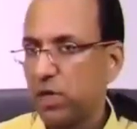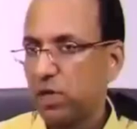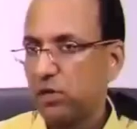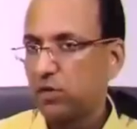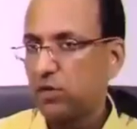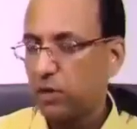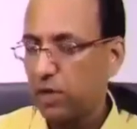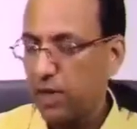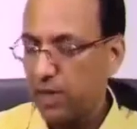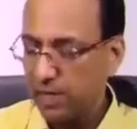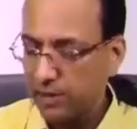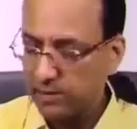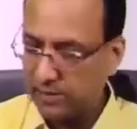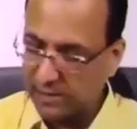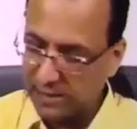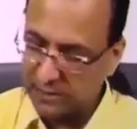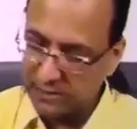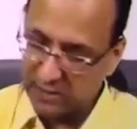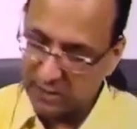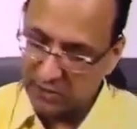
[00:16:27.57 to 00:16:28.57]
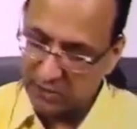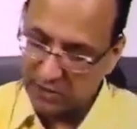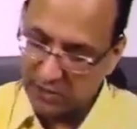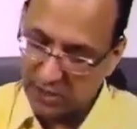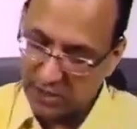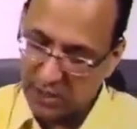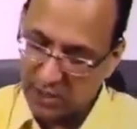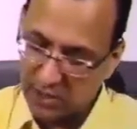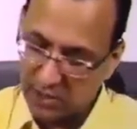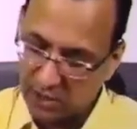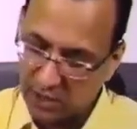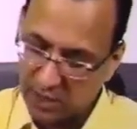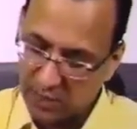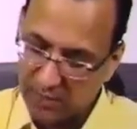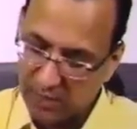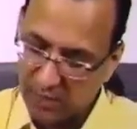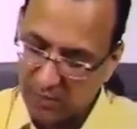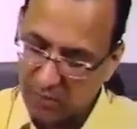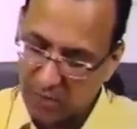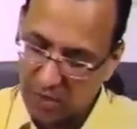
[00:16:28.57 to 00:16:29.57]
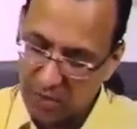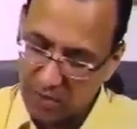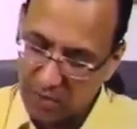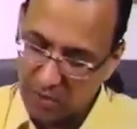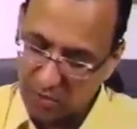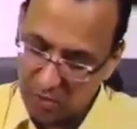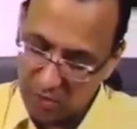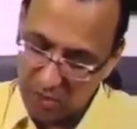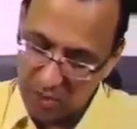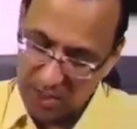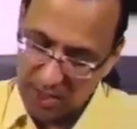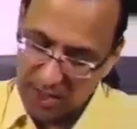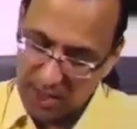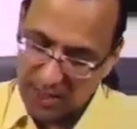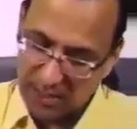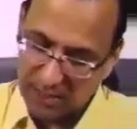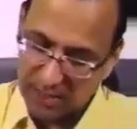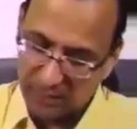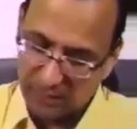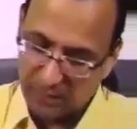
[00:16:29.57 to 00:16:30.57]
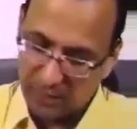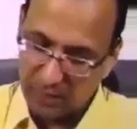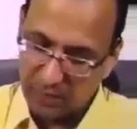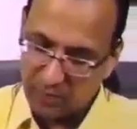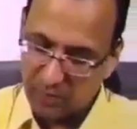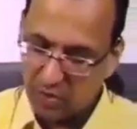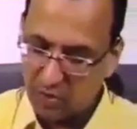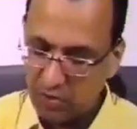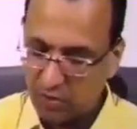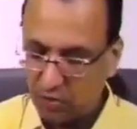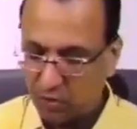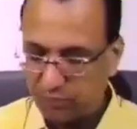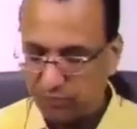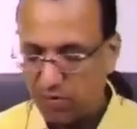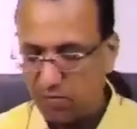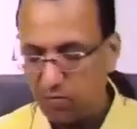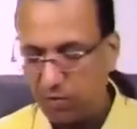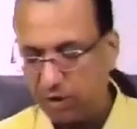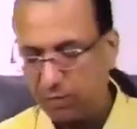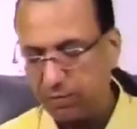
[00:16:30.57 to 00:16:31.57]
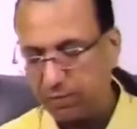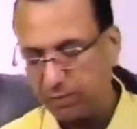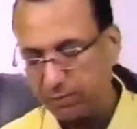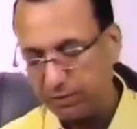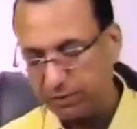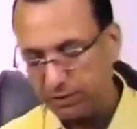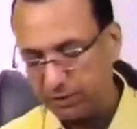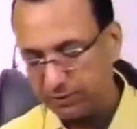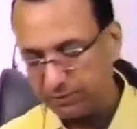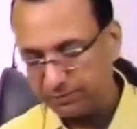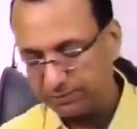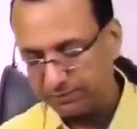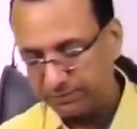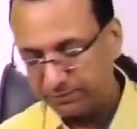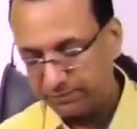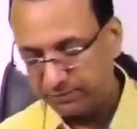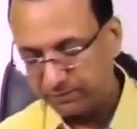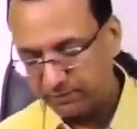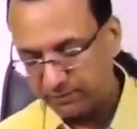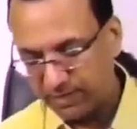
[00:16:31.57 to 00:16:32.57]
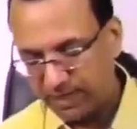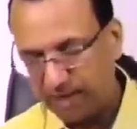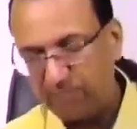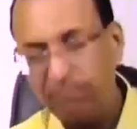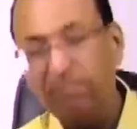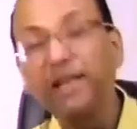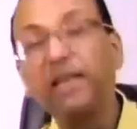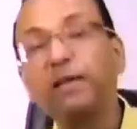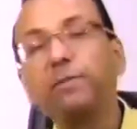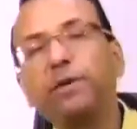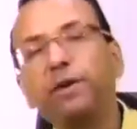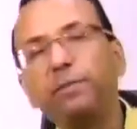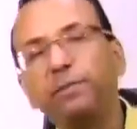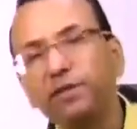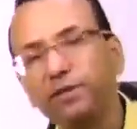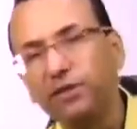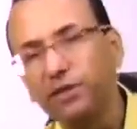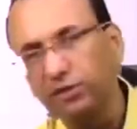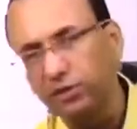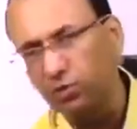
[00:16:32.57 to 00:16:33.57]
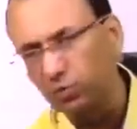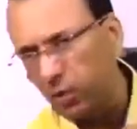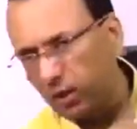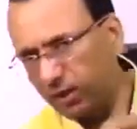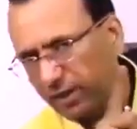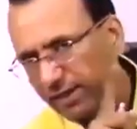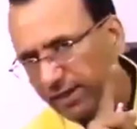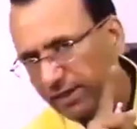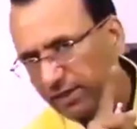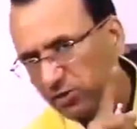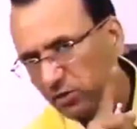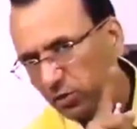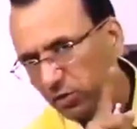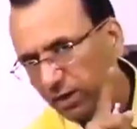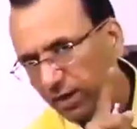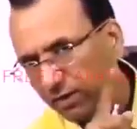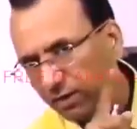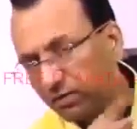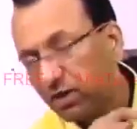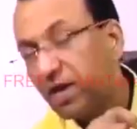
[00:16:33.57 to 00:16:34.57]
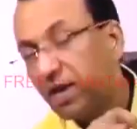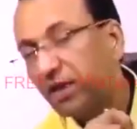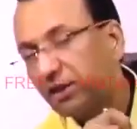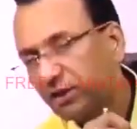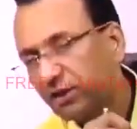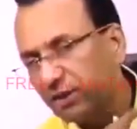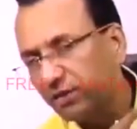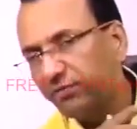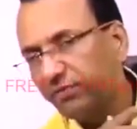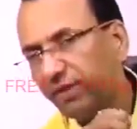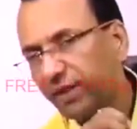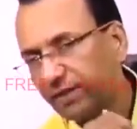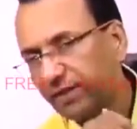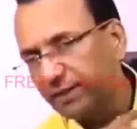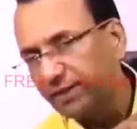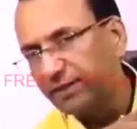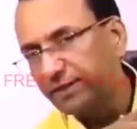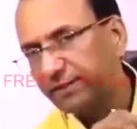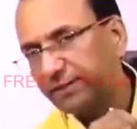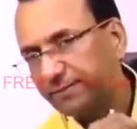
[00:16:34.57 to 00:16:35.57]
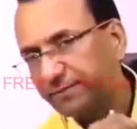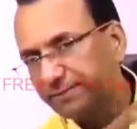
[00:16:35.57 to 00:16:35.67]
So, Clara cells are seen in terminal bronchiole and respiratory bronchiole. For what purpose? They have many purposes. One is to give surfactant.